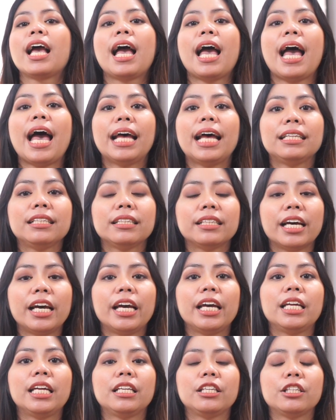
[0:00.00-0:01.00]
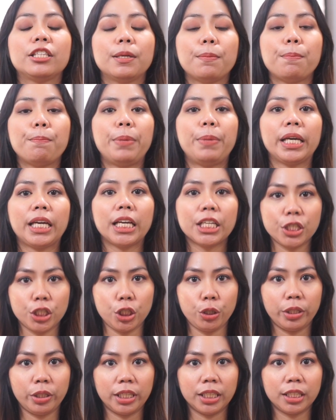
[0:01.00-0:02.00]
And then the biggest
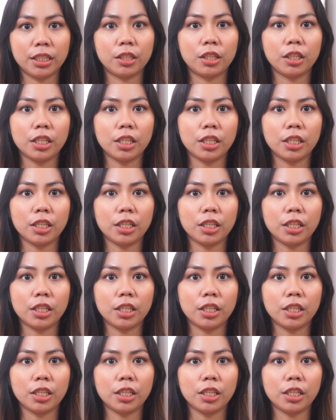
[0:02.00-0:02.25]
unit,